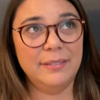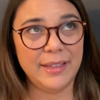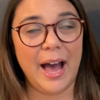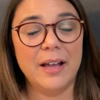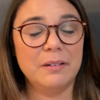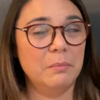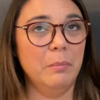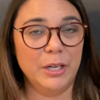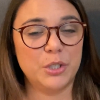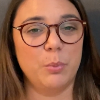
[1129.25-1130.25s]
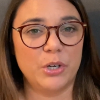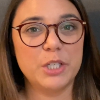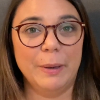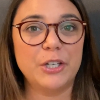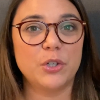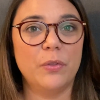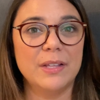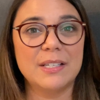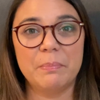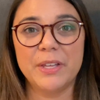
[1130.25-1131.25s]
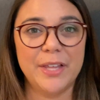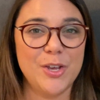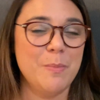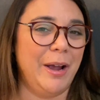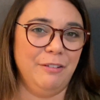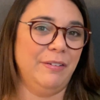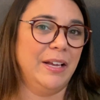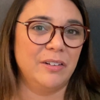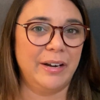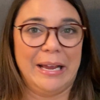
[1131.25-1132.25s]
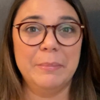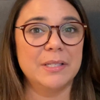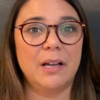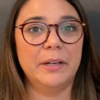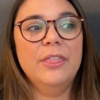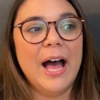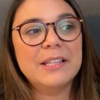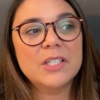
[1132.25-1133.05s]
that much more special than something that you might find on Amazon. That's